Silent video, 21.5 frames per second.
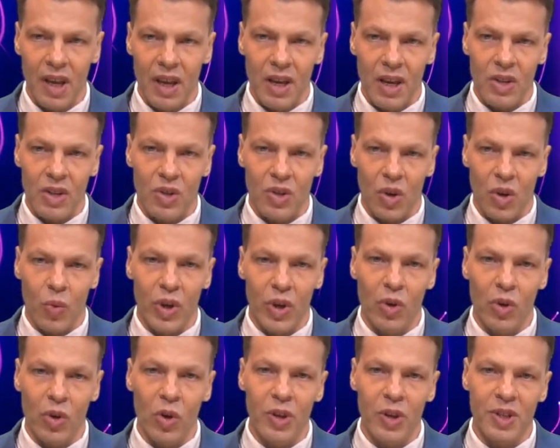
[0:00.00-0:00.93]
So we
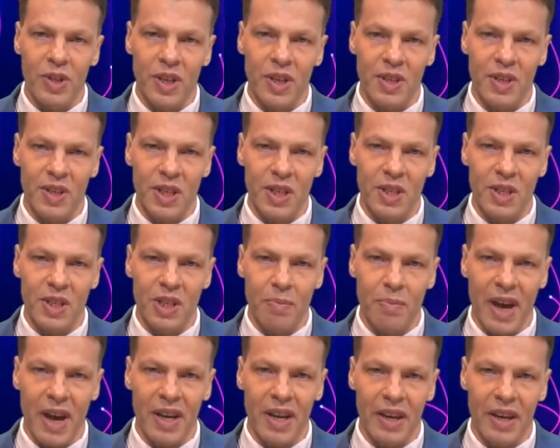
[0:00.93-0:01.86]
call this a
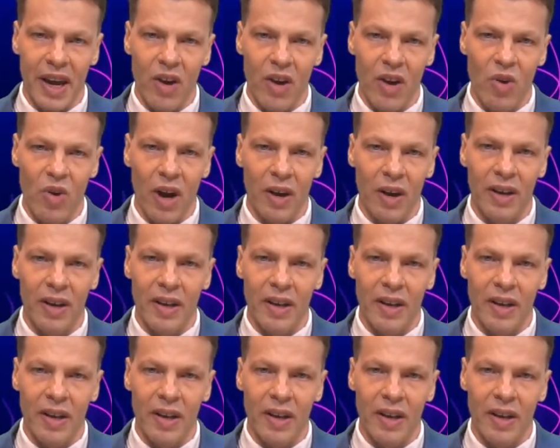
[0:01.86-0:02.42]
systematic error.